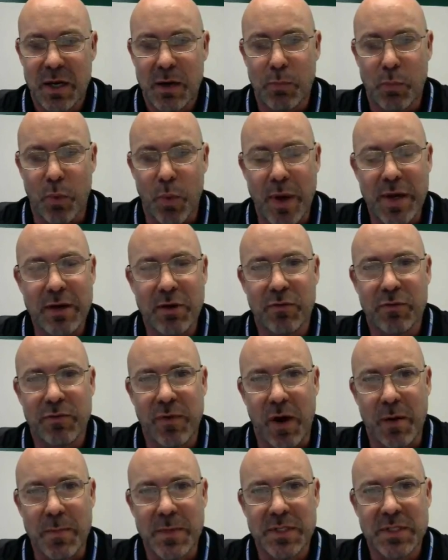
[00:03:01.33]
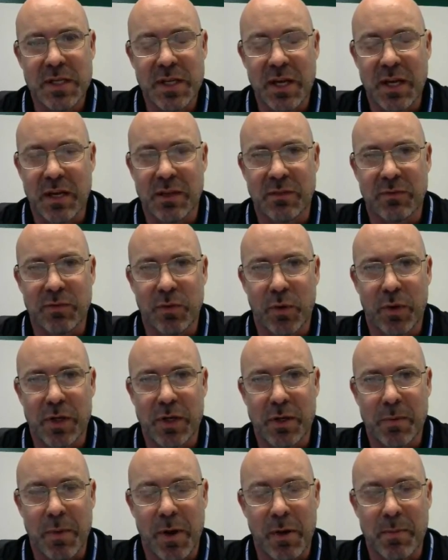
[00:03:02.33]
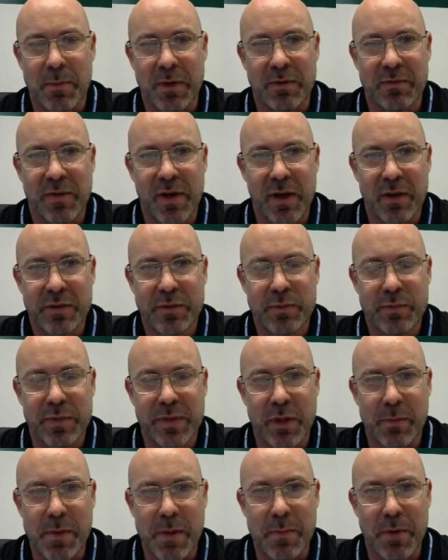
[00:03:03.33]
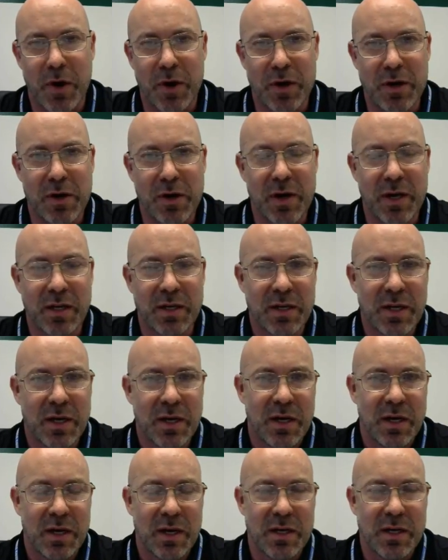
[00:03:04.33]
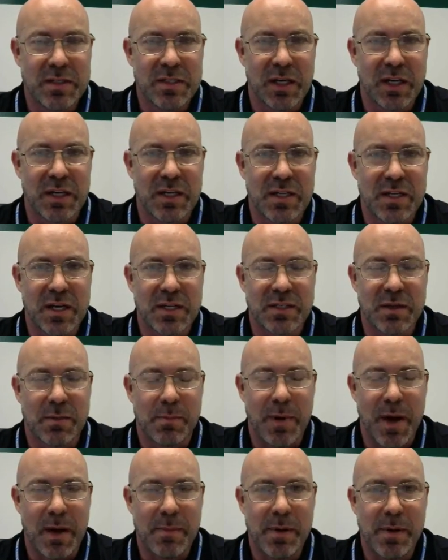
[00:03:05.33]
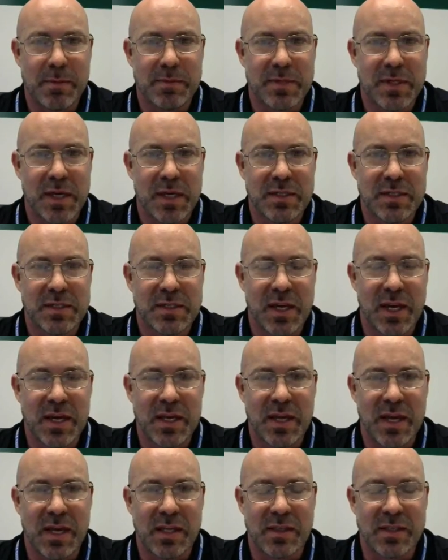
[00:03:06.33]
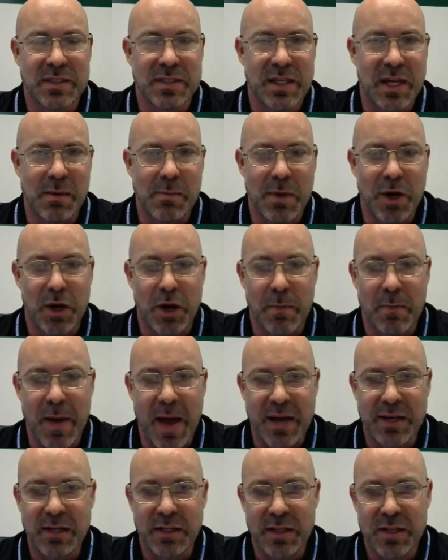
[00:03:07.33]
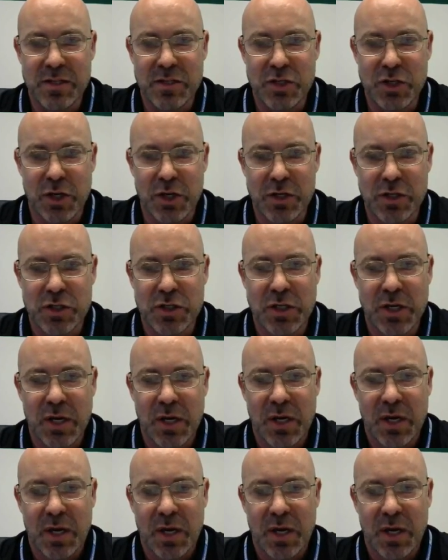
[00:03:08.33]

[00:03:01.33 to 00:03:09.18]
Bueno Pharmacy, and the Florida Department of Health. They'll be partnering to conduct a pop-up test site at the St. Mary Magdalene Church.